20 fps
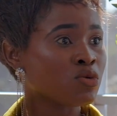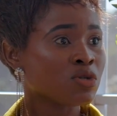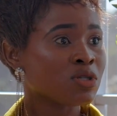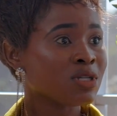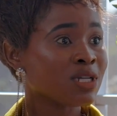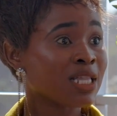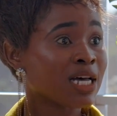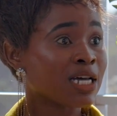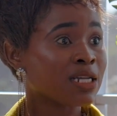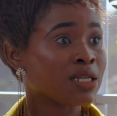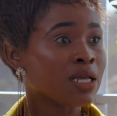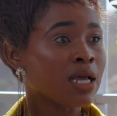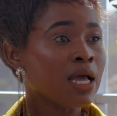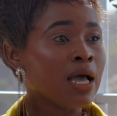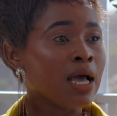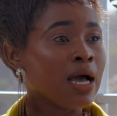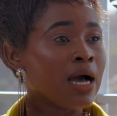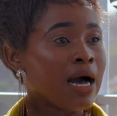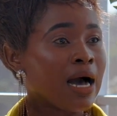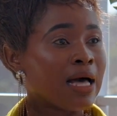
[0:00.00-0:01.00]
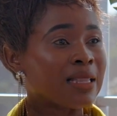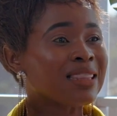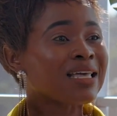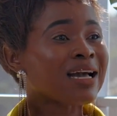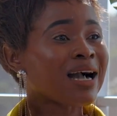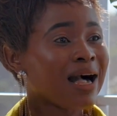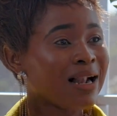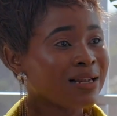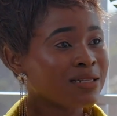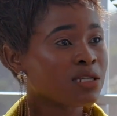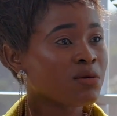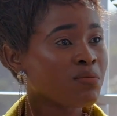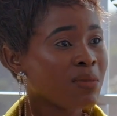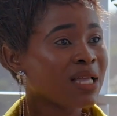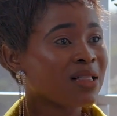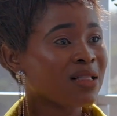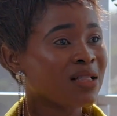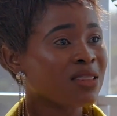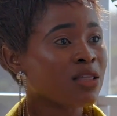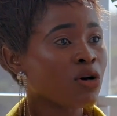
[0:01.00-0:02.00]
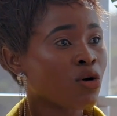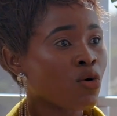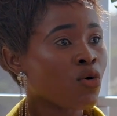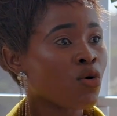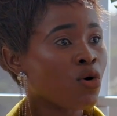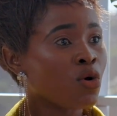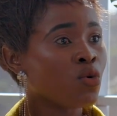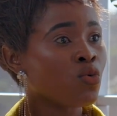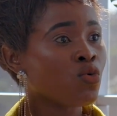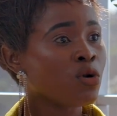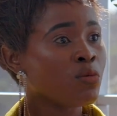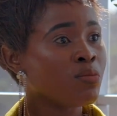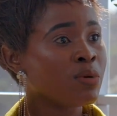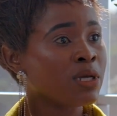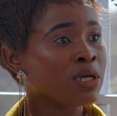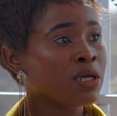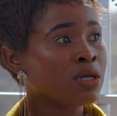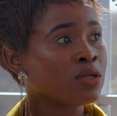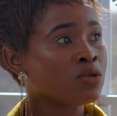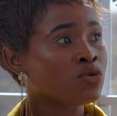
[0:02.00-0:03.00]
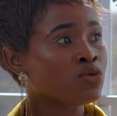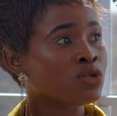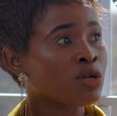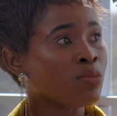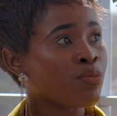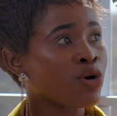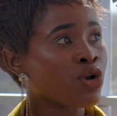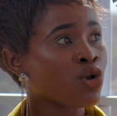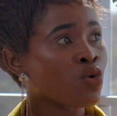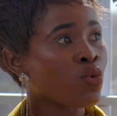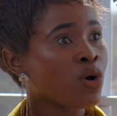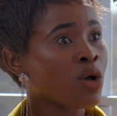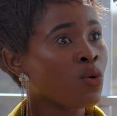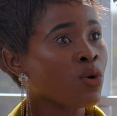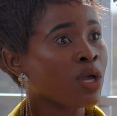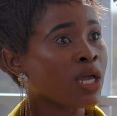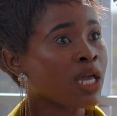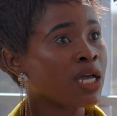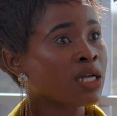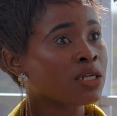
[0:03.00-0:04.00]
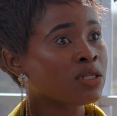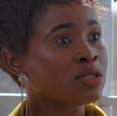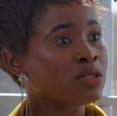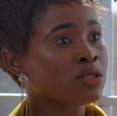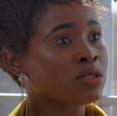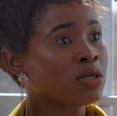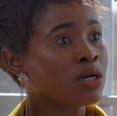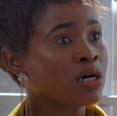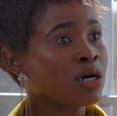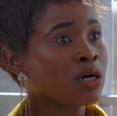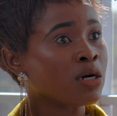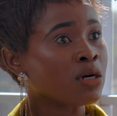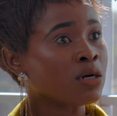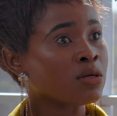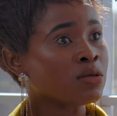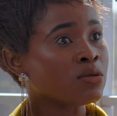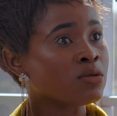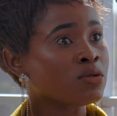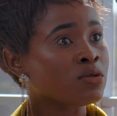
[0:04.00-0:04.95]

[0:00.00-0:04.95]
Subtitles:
To say that I think ultimately the goal will be to the point where we get to